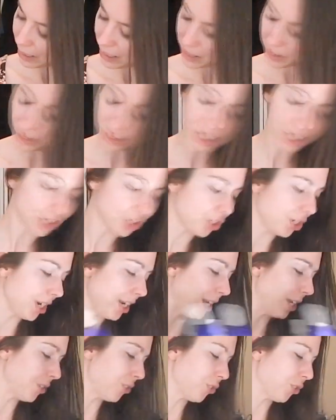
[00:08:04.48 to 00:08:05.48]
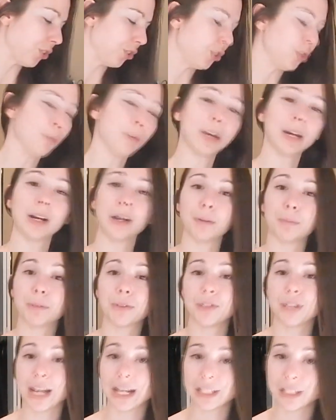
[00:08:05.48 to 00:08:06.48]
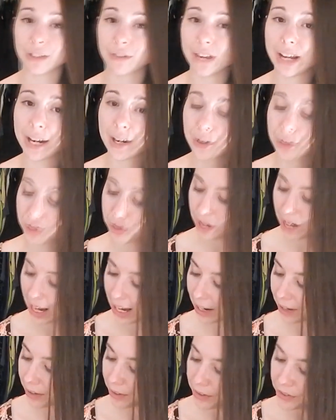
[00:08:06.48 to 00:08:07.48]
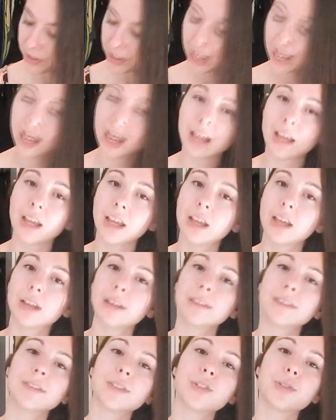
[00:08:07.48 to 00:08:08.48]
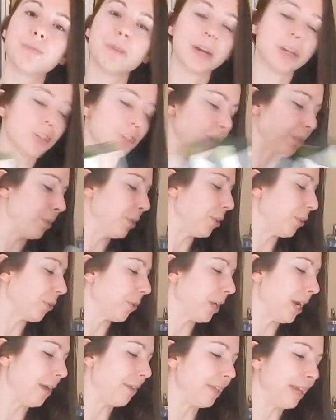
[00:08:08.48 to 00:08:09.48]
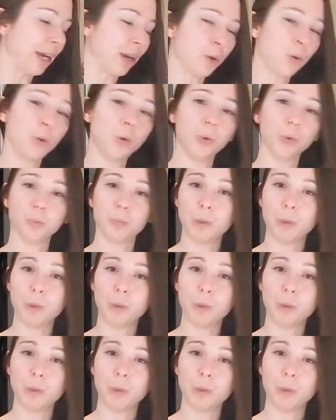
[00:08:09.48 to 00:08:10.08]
addition, it's good to wear protective hairstyles, especially when you're going out in that cold